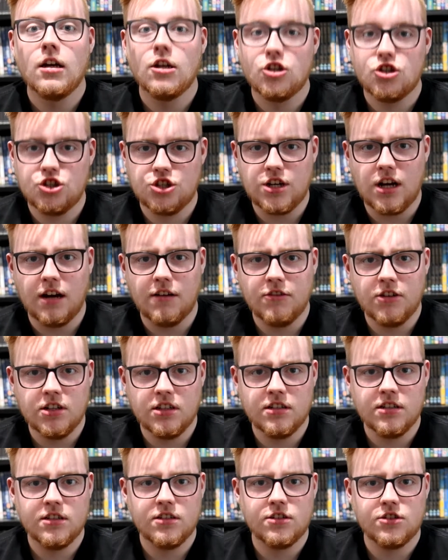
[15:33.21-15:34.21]

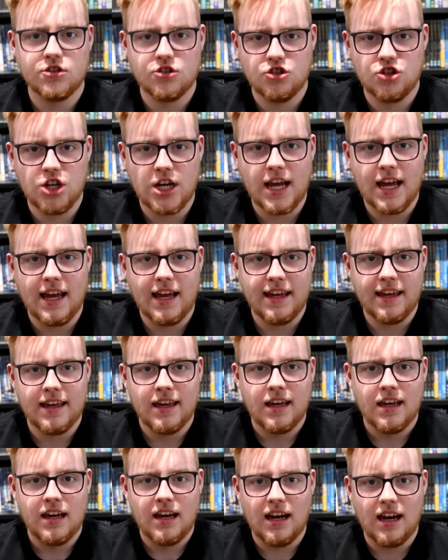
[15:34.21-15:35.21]
Sharon, Jay,
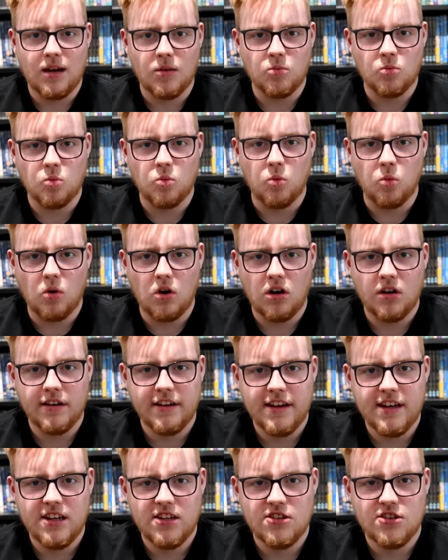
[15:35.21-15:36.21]
and
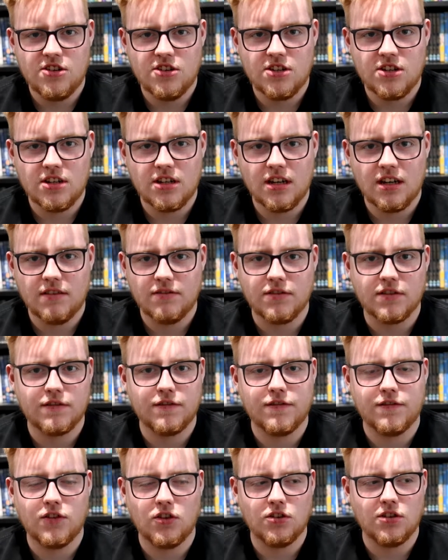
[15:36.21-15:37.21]
Wojciech, how the
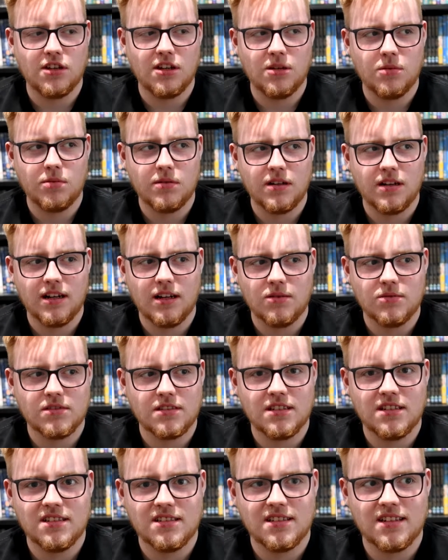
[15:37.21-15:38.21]
fuck do you
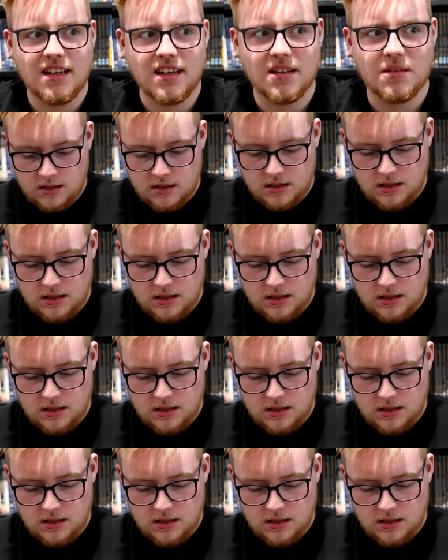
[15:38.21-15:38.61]
pronounce his name?